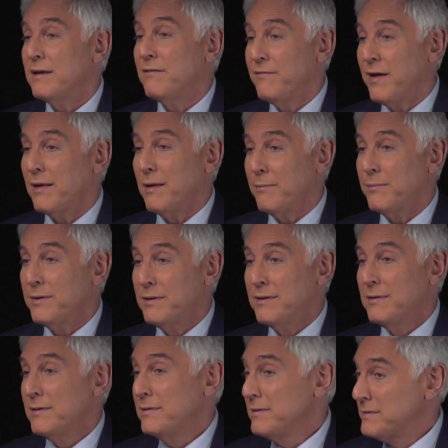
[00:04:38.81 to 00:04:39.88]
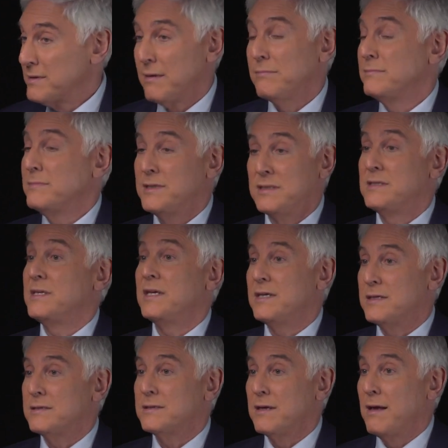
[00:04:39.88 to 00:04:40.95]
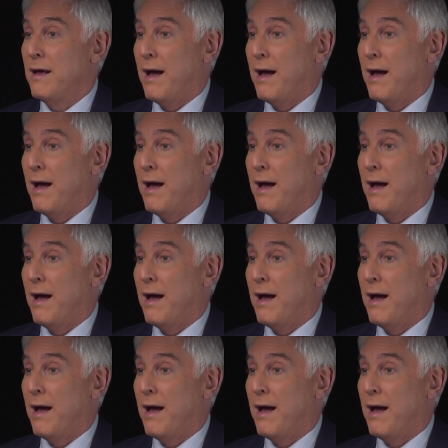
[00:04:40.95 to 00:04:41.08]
develop some disease,